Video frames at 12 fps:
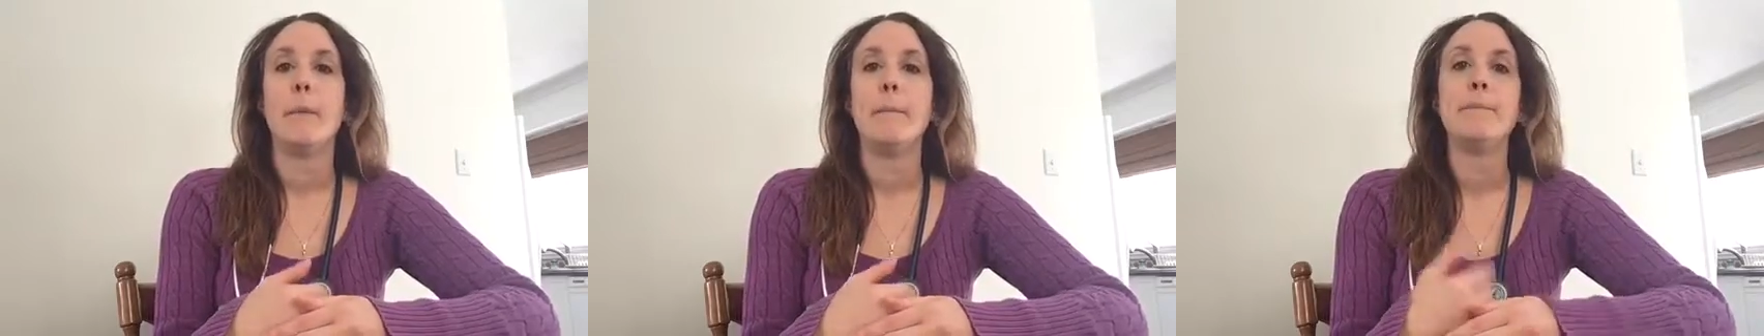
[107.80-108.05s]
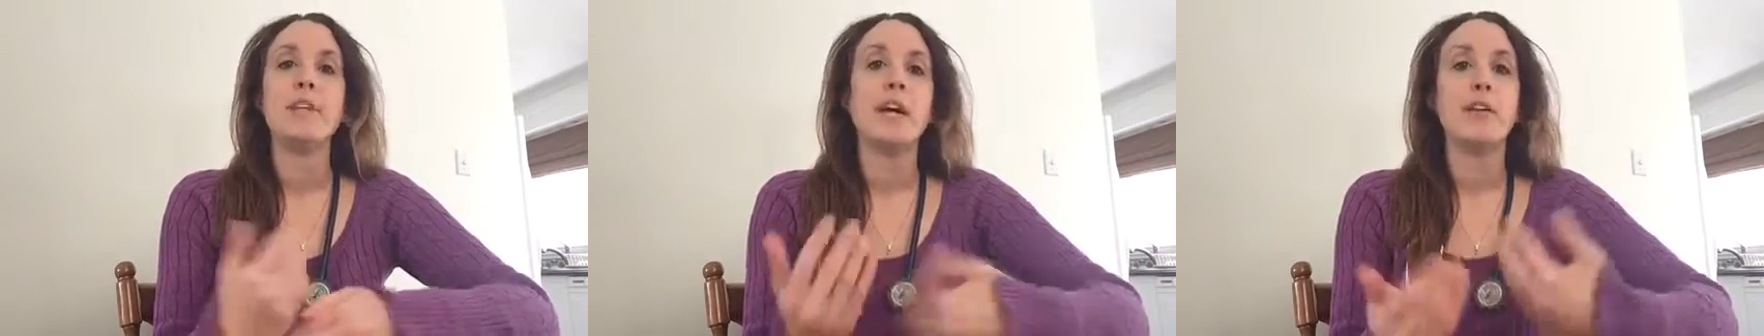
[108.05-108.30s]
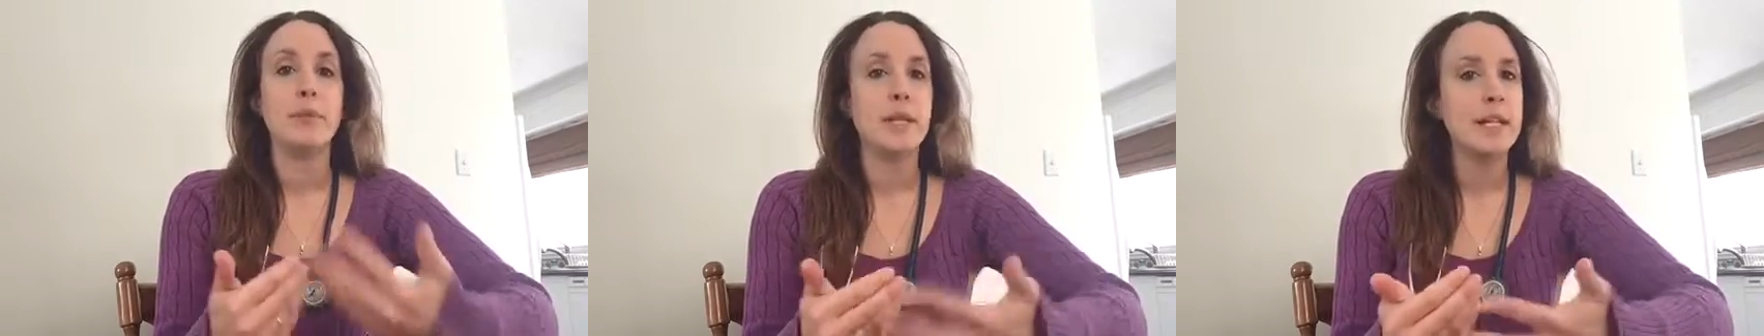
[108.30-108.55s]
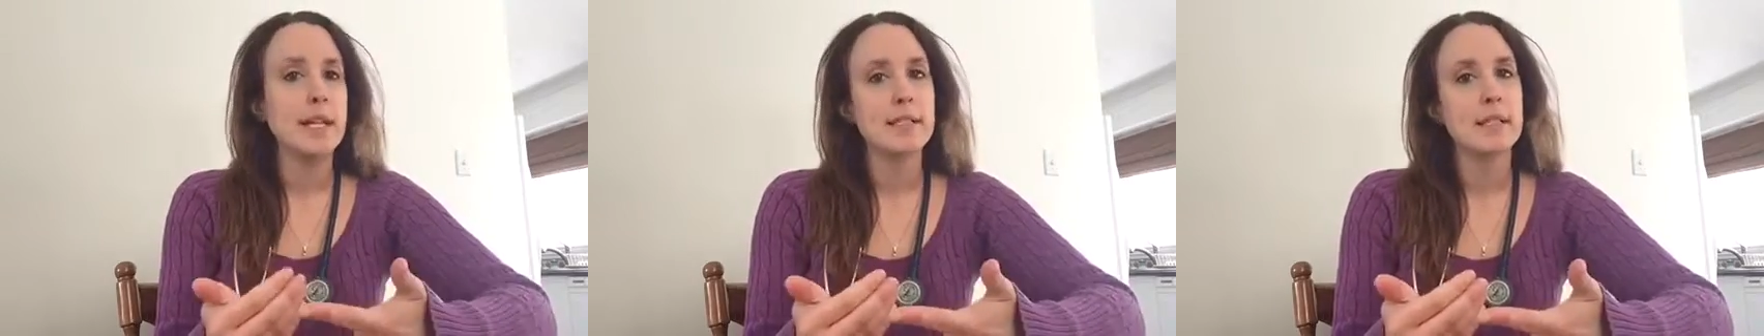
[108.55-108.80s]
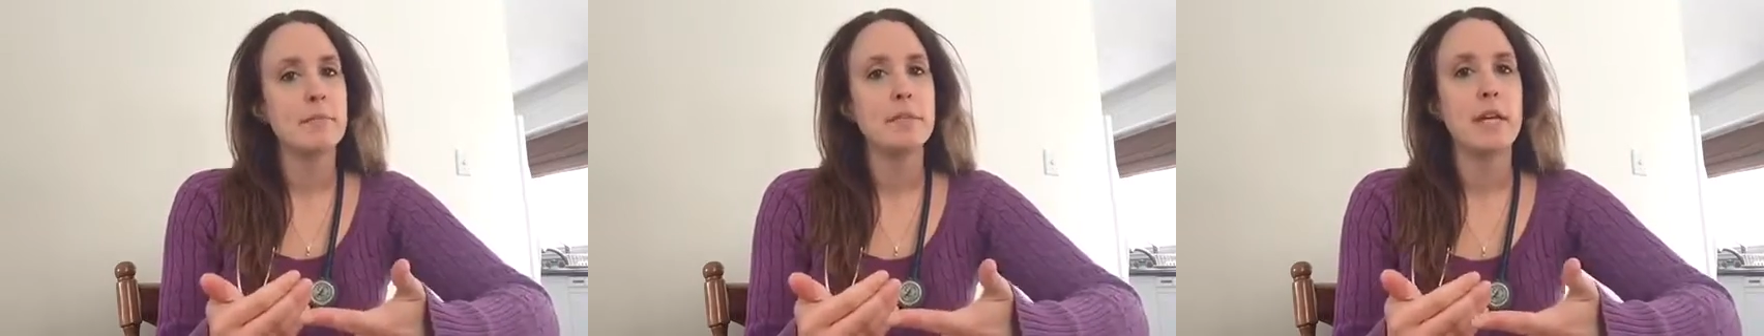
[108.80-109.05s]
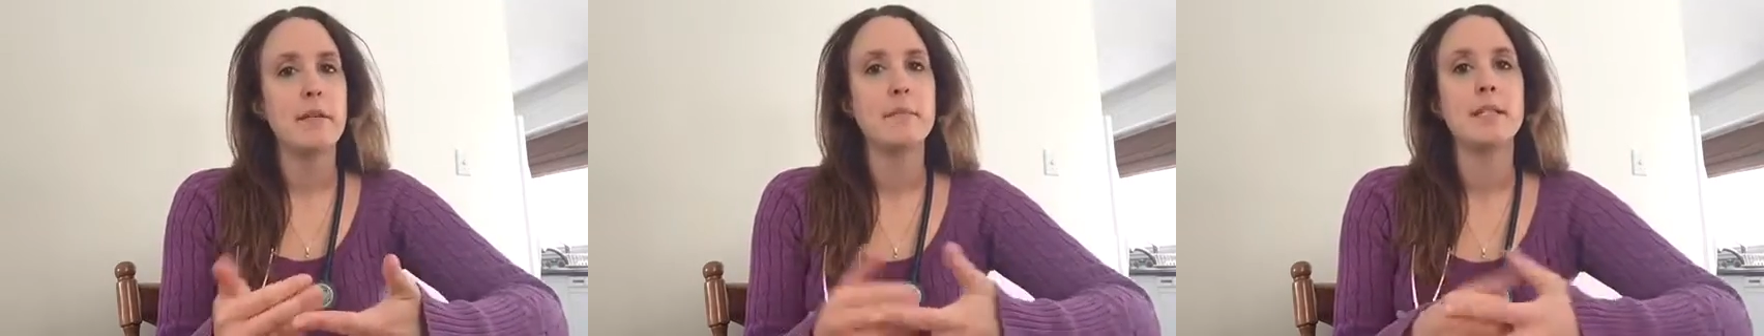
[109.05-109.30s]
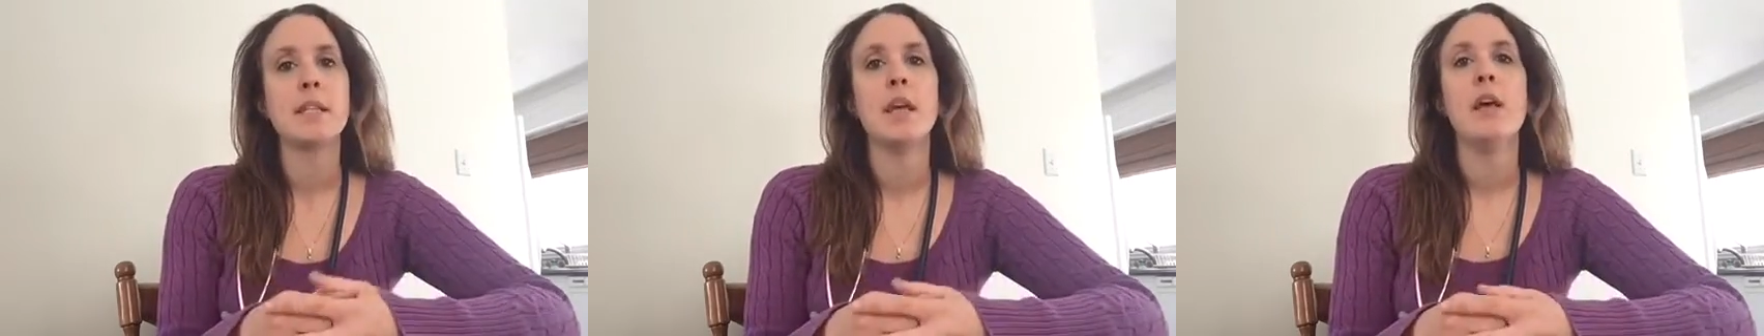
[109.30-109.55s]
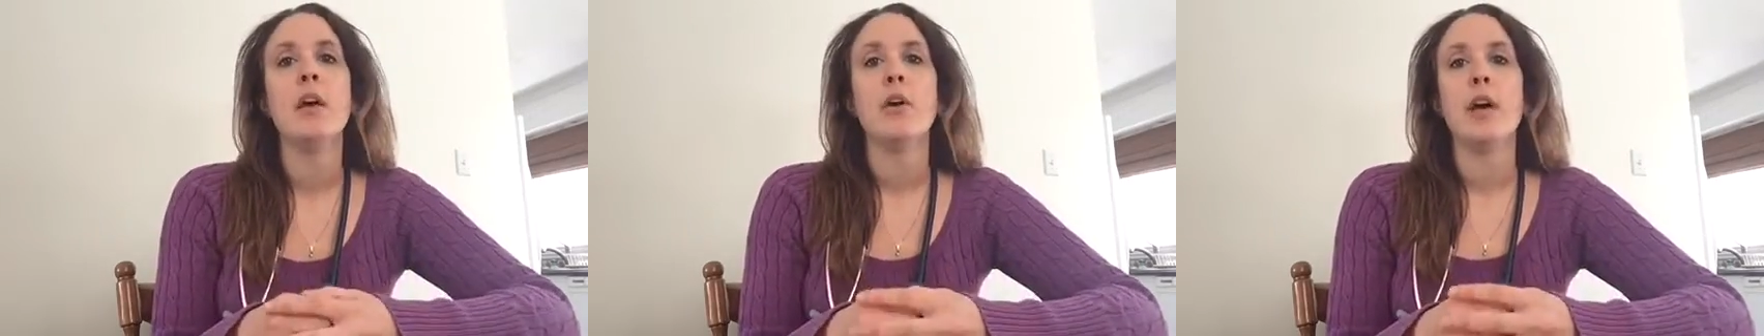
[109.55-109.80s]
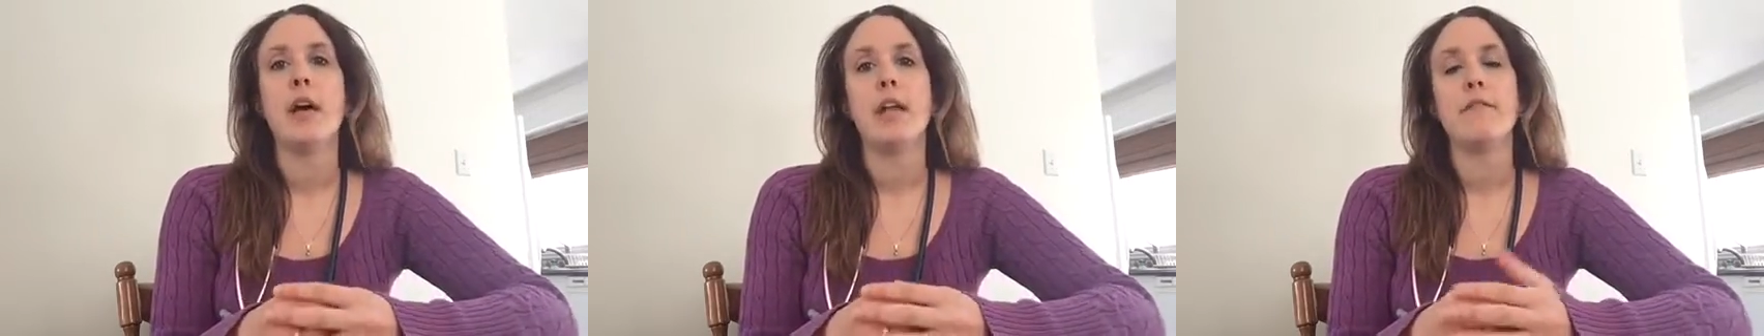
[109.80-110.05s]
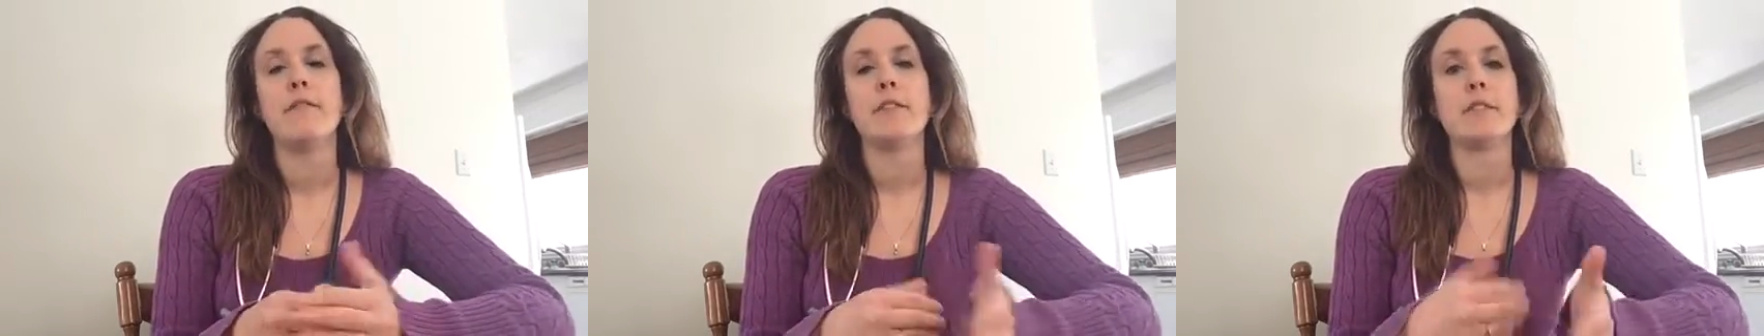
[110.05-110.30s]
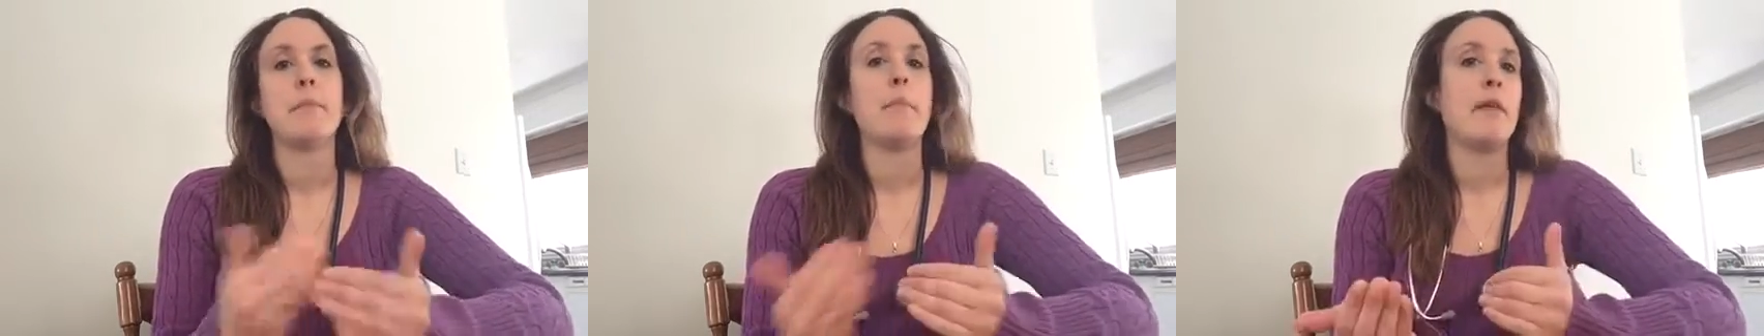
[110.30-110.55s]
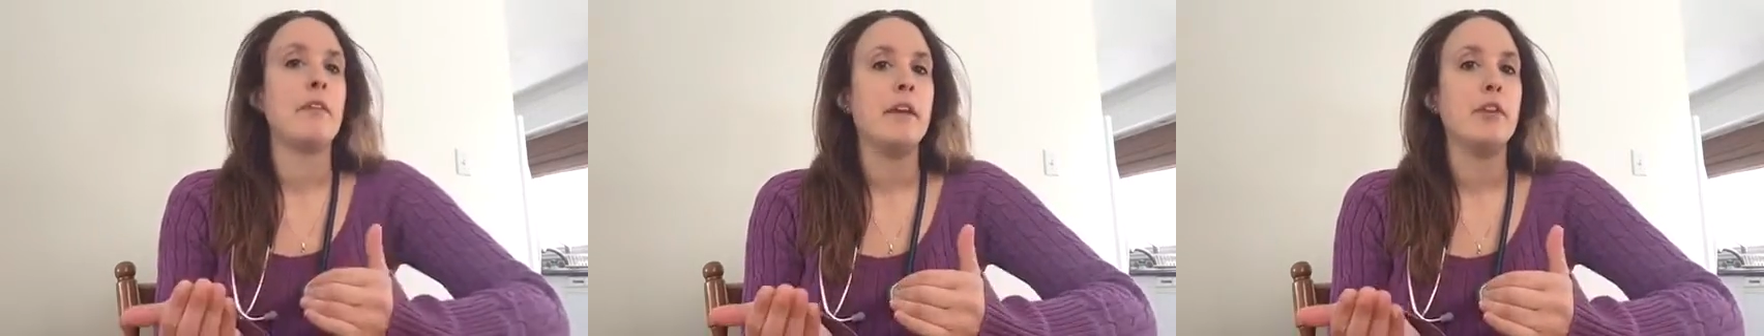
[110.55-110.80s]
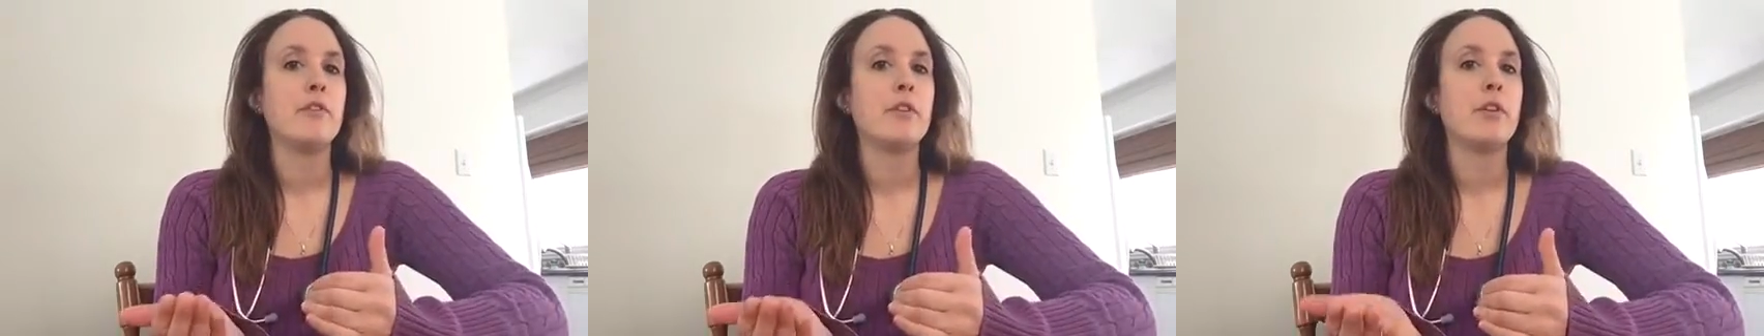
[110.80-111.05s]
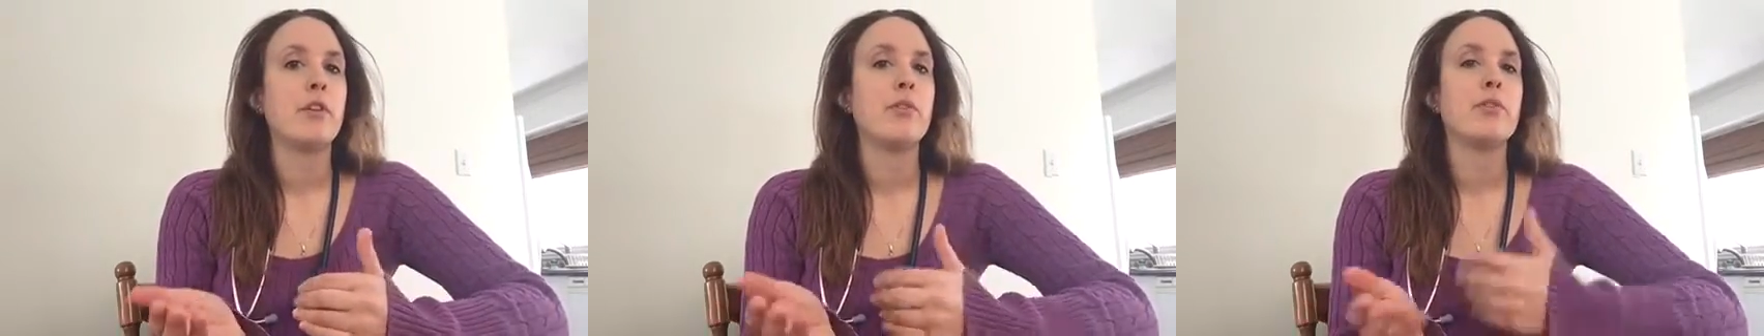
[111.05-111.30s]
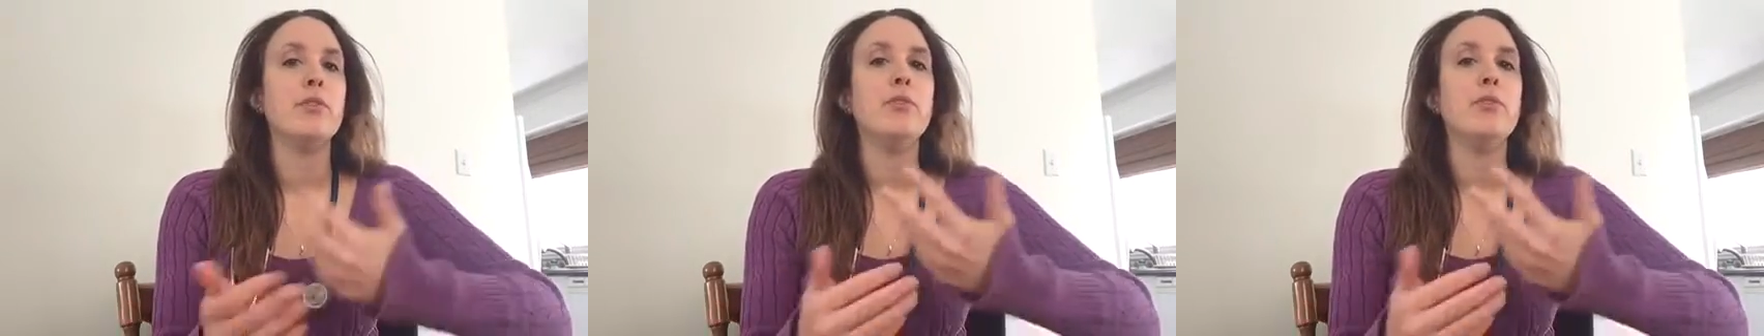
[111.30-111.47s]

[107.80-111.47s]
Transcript: diarrhea-like symptoms. And if there's a methane overgrowth,